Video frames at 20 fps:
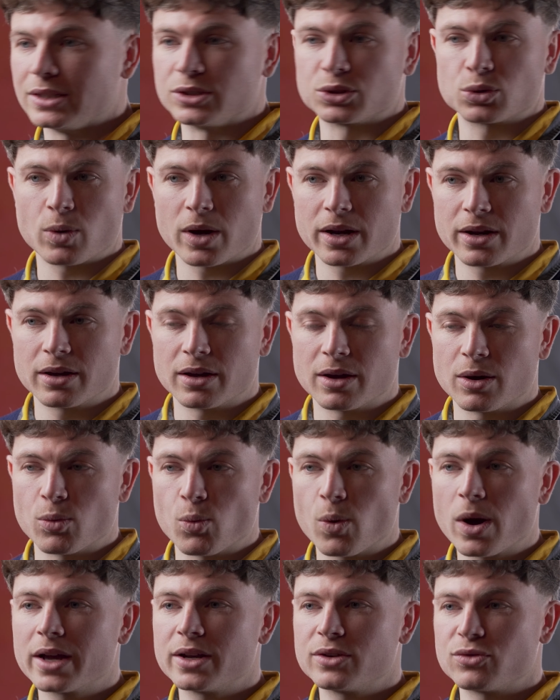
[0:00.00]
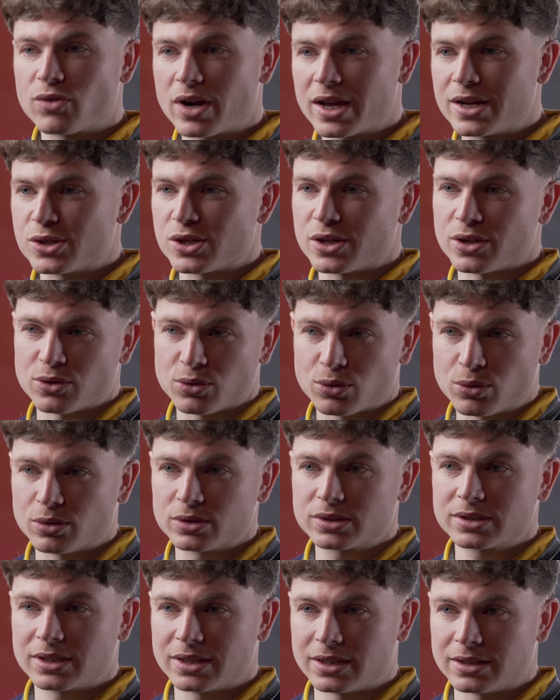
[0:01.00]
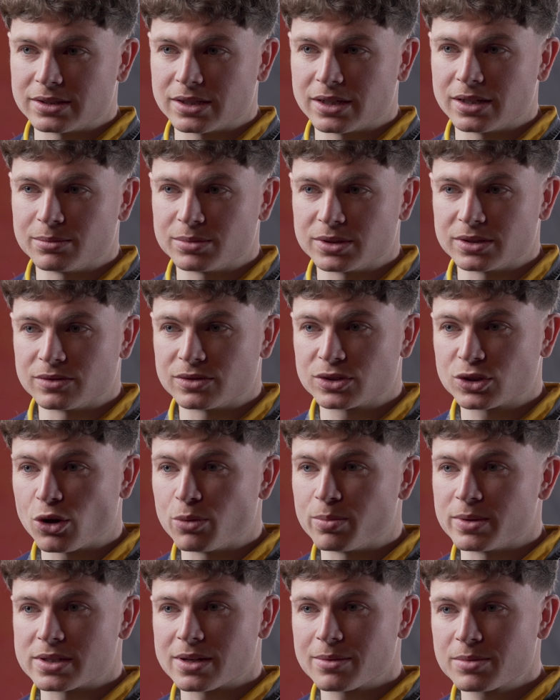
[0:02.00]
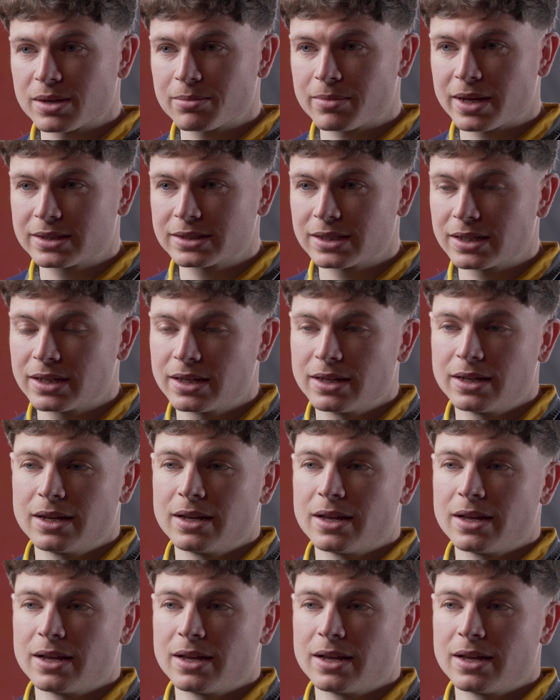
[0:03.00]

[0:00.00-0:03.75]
It's quite a wide-ranging course in terms of scope and subject matter.